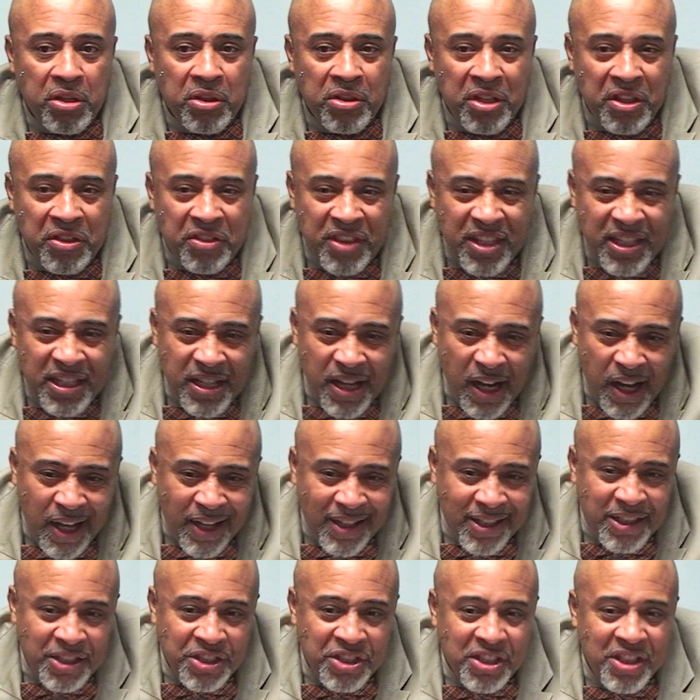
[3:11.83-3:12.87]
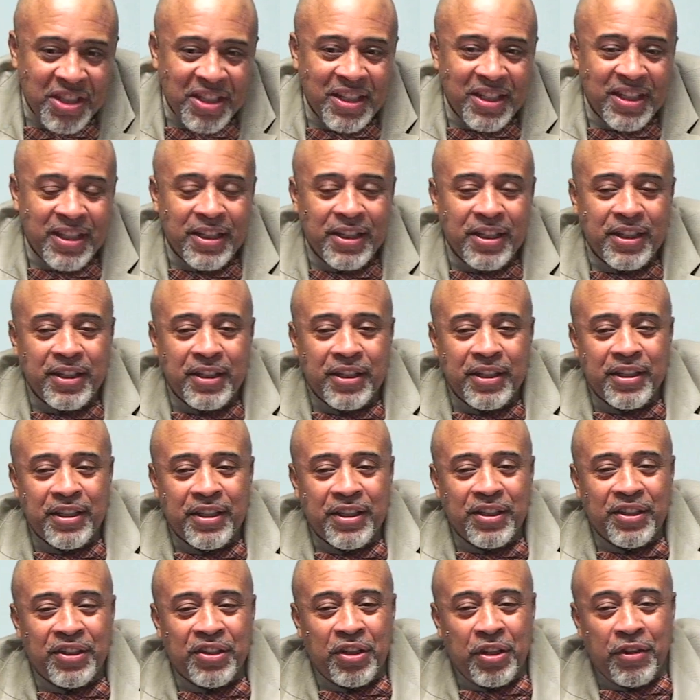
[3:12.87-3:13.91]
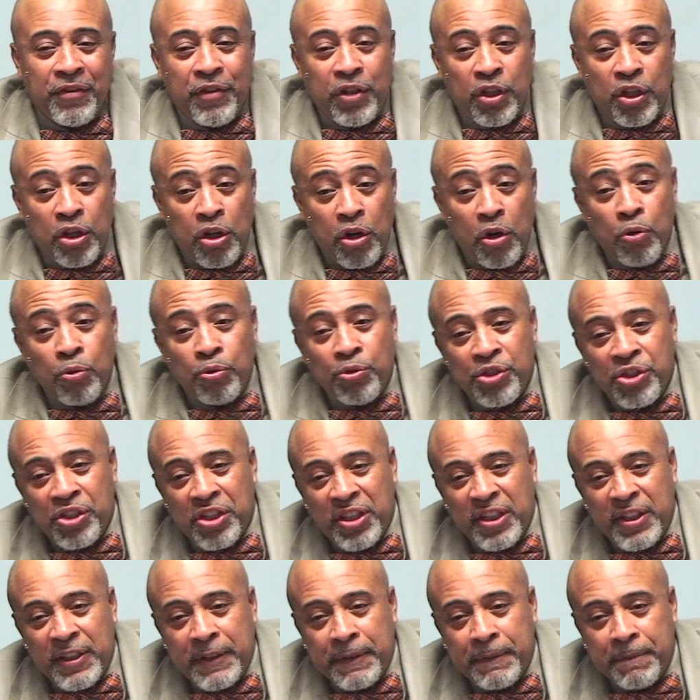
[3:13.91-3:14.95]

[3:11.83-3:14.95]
the theology of the culture,